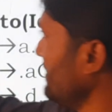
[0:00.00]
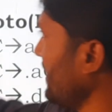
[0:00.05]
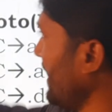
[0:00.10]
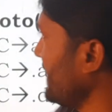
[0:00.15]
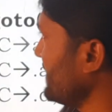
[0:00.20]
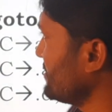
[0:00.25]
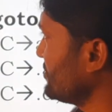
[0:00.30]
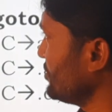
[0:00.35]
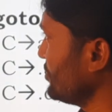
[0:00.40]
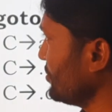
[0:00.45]
In
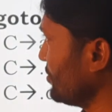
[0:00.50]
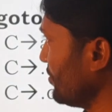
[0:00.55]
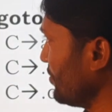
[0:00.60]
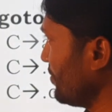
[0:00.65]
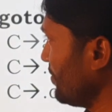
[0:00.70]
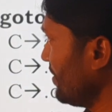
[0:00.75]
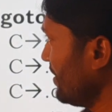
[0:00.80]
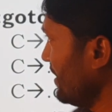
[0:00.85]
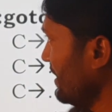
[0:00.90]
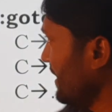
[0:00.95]

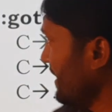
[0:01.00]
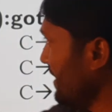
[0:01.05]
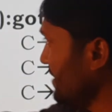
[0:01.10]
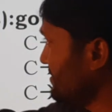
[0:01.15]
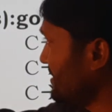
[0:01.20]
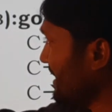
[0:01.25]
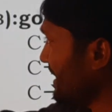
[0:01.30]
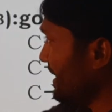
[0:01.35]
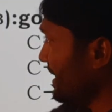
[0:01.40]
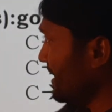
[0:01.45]
I0,
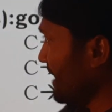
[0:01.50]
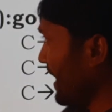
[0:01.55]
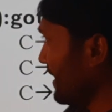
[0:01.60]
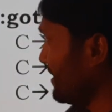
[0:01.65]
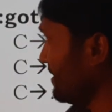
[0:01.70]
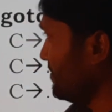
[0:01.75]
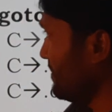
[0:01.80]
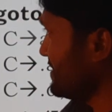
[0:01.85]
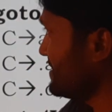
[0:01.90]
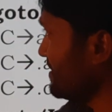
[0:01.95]
is there any
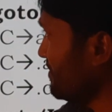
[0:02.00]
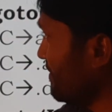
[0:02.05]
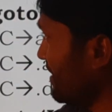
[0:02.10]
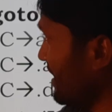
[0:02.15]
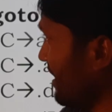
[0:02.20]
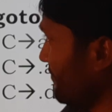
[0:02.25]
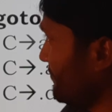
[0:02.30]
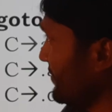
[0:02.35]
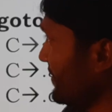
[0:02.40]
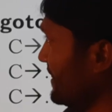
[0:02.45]
non-terminal
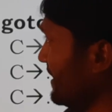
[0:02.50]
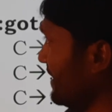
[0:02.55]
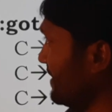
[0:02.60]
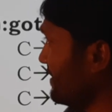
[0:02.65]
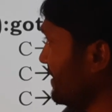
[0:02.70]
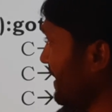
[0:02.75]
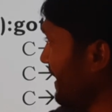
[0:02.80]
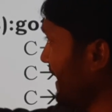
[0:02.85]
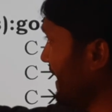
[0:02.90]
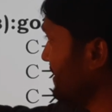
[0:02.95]
symbol after
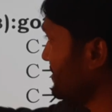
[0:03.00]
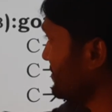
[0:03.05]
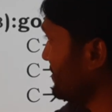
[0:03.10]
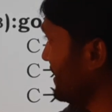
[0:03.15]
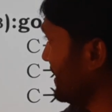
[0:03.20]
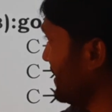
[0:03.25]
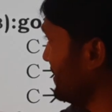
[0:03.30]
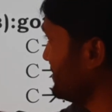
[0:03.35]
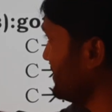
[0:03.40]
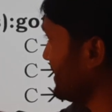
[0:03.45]
dot? Yes,
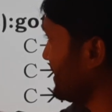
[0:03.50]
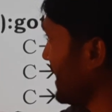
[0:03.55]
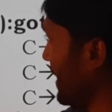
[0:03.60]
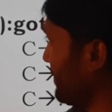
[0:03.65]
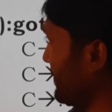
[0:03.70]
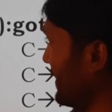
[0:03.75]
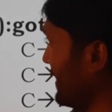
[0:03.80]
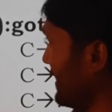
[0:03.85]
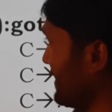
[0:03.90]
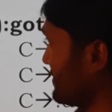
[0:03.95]
there is a
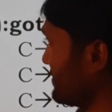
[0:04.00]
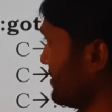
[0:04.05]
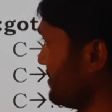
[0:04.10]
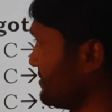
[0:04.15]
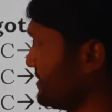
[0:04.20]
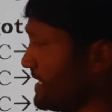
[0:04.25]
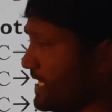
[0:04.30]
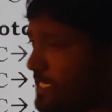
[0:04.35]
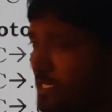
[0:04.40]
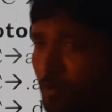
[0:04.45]
capital S.
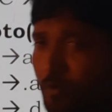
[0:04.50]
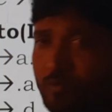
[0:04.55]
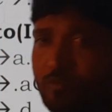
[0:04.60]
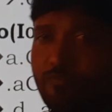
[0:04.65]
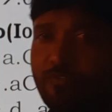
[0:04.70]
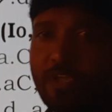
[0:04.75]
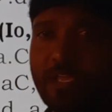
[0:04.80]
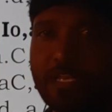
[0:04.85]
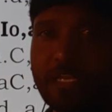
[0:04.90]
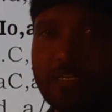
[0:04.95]
Check
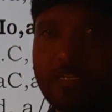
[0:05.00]
out where